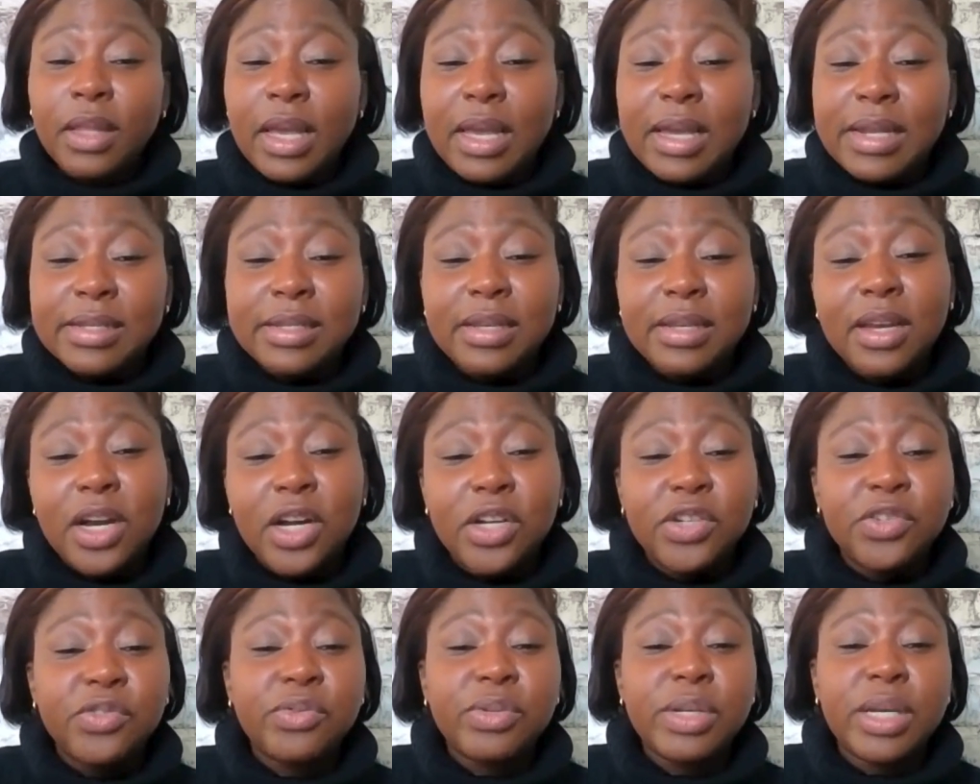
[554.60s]
It is a
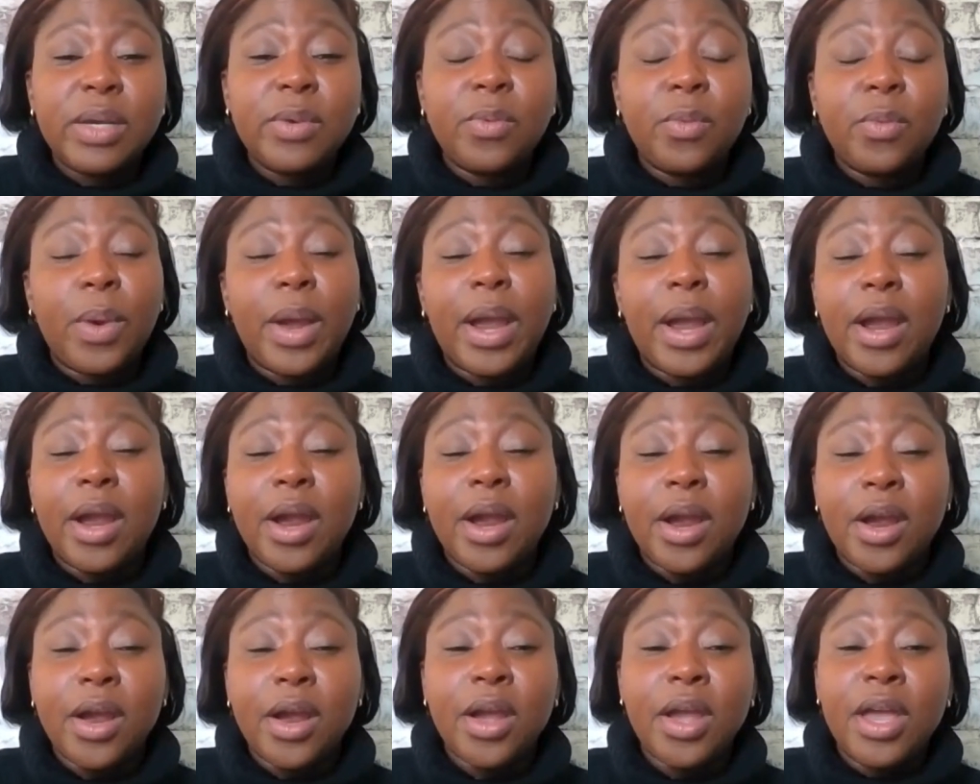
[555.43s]
country
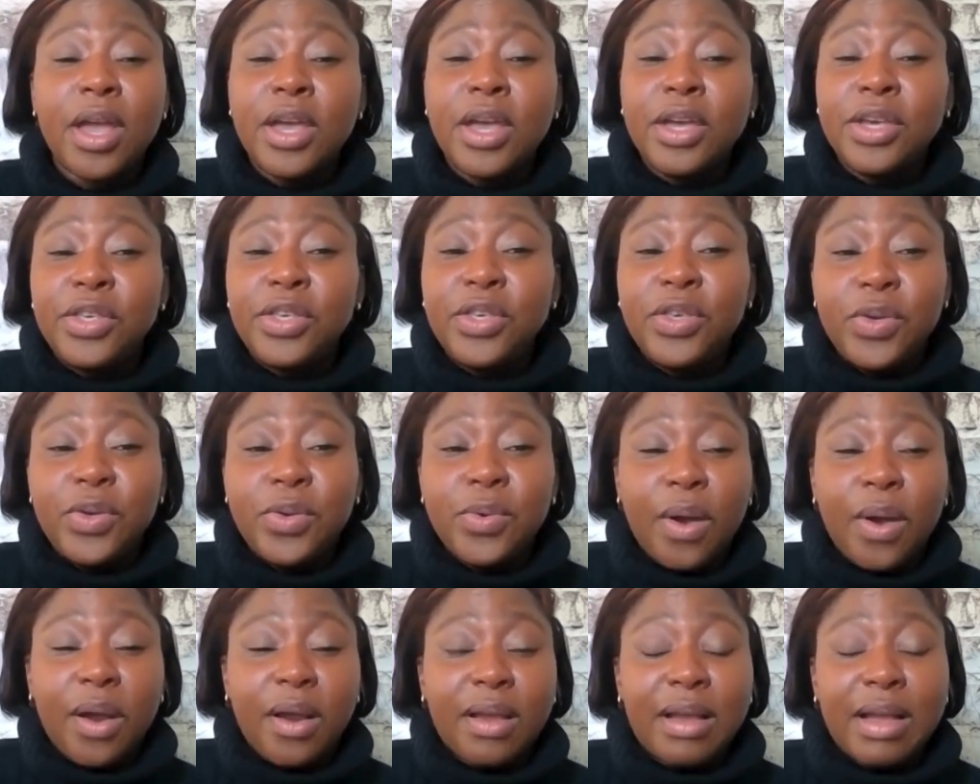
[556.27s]
where
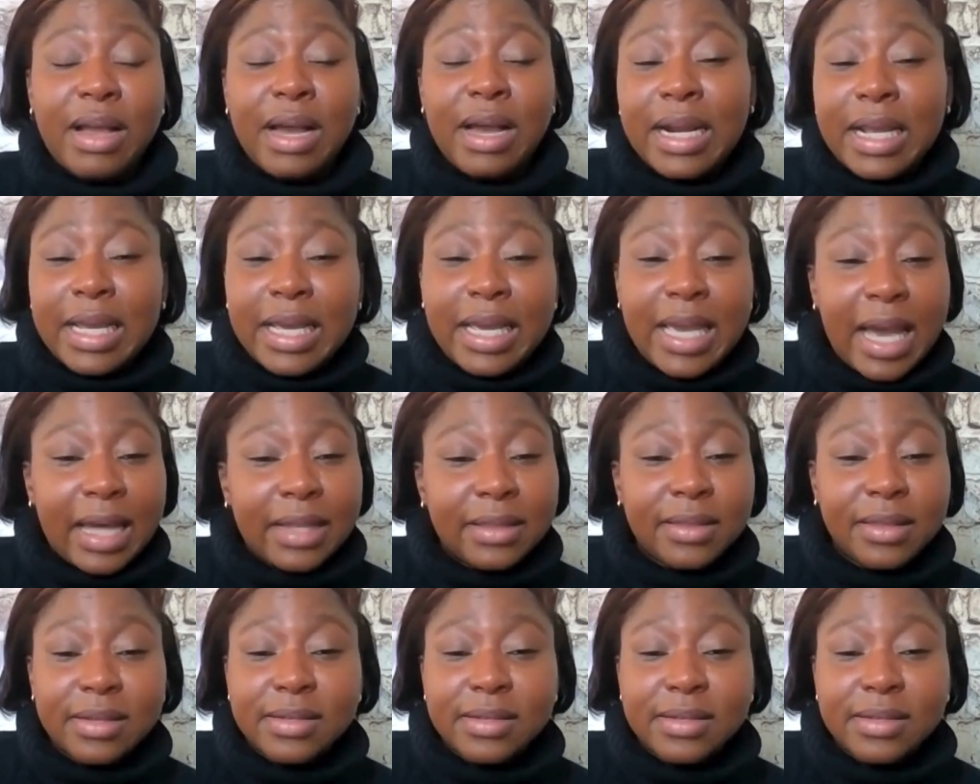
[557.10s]
you are going to get